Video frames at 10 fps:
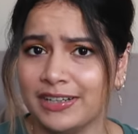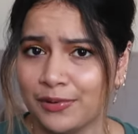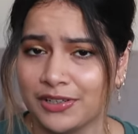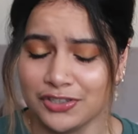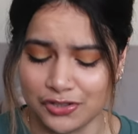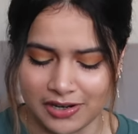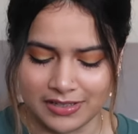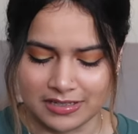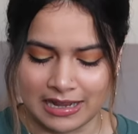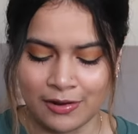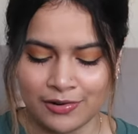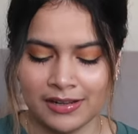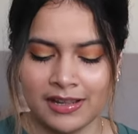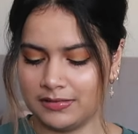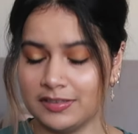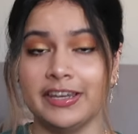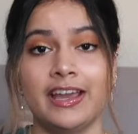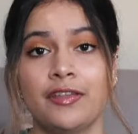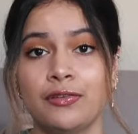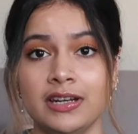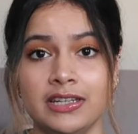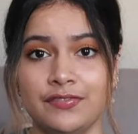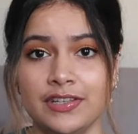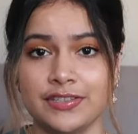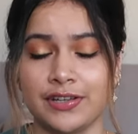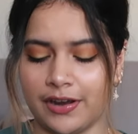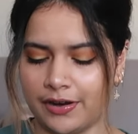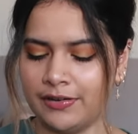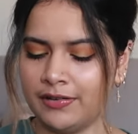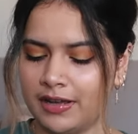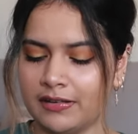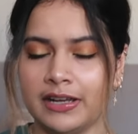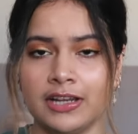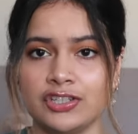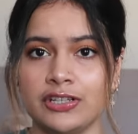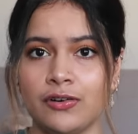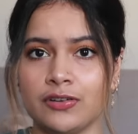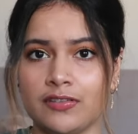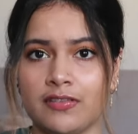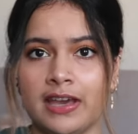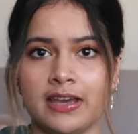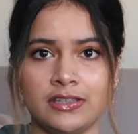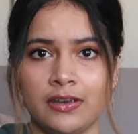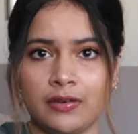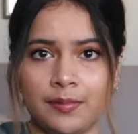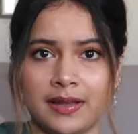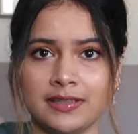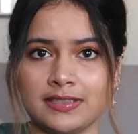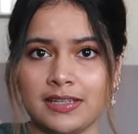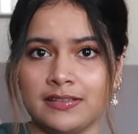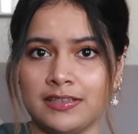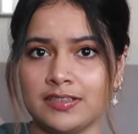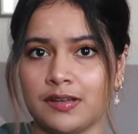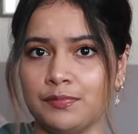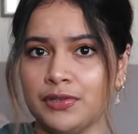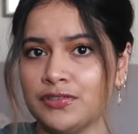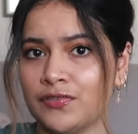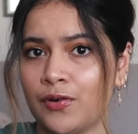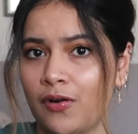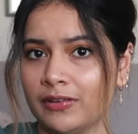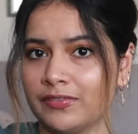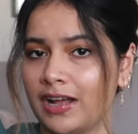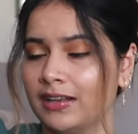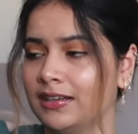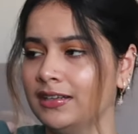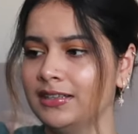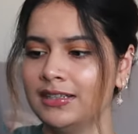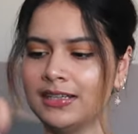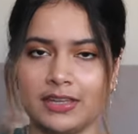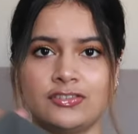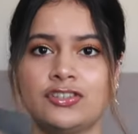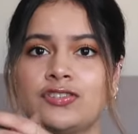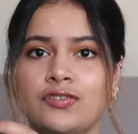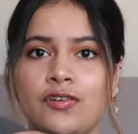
wanted to try these out. So yeah, I thought I'd give these a go, and I actually got their yoga pants in this beautiful olive colour. It's just